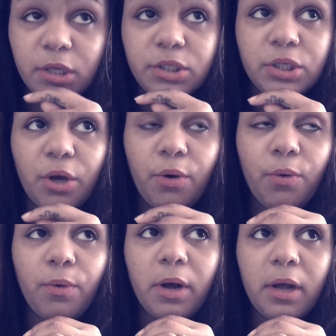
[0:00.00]

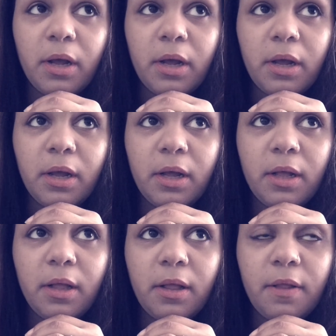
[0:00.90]
So
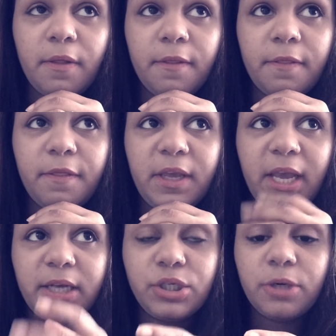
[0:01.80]
the
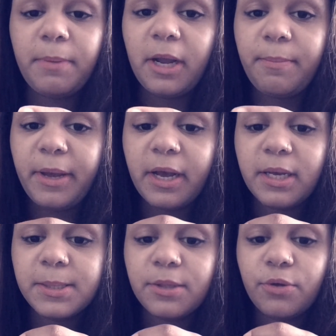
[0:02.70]
gastric
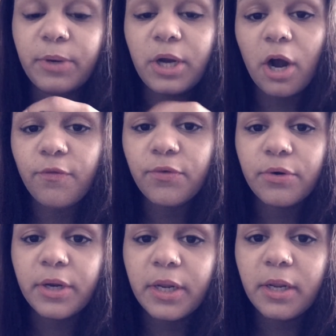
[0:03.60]
bypass, the
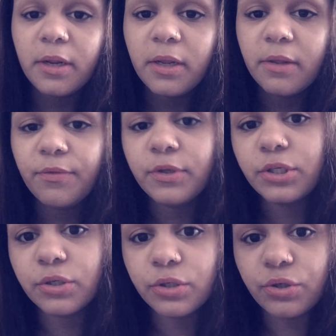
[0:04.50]
recovery, the
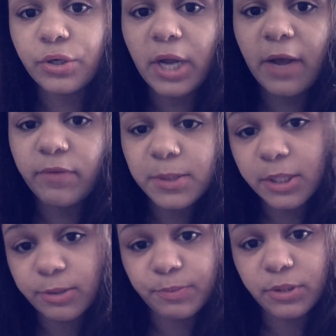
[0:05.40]
surgery,
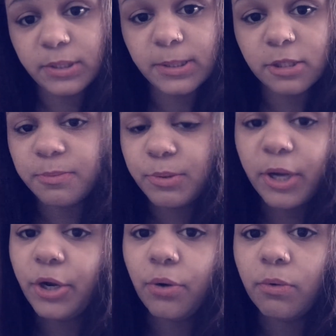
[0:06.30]
obviously I was put to sleep, so
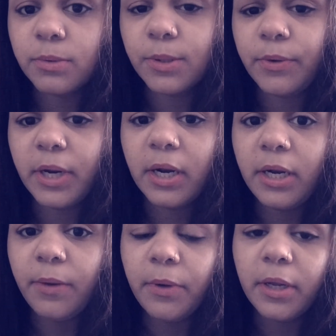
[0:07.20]
I didn't know what was going on
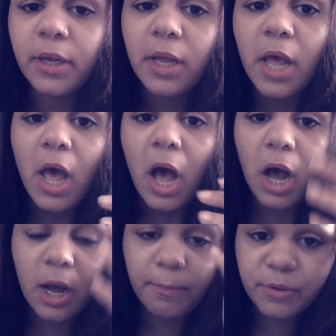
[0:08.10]
anyway.
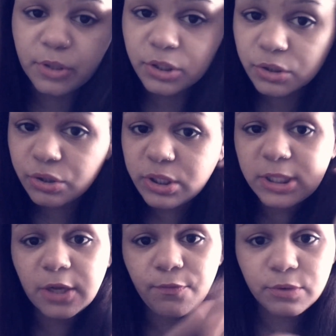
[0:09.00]
But the surgery
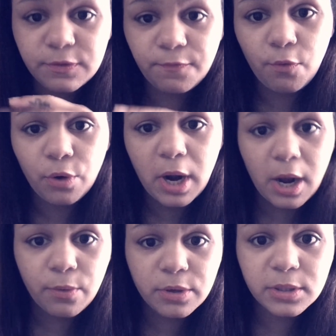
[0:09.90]
itself was 4
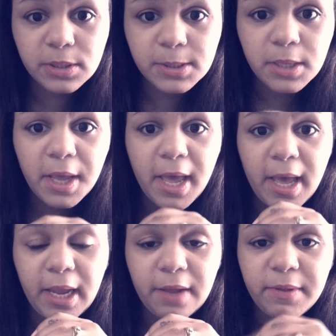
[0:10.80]
hours,
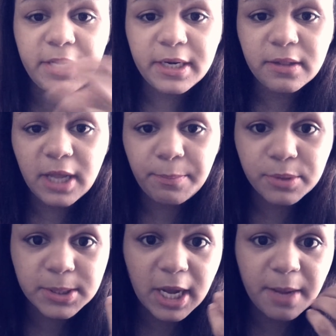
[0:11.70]
and they did it
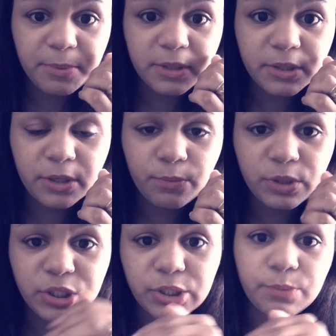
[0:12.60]
laparoscopically,
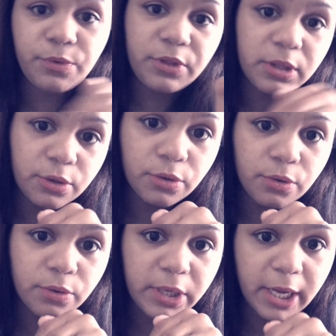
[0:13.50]
which is with the
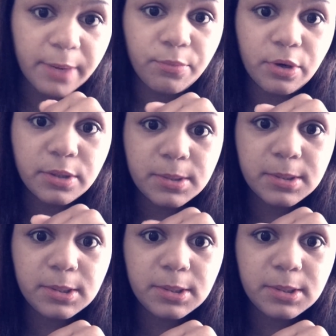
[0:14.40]
little cameras.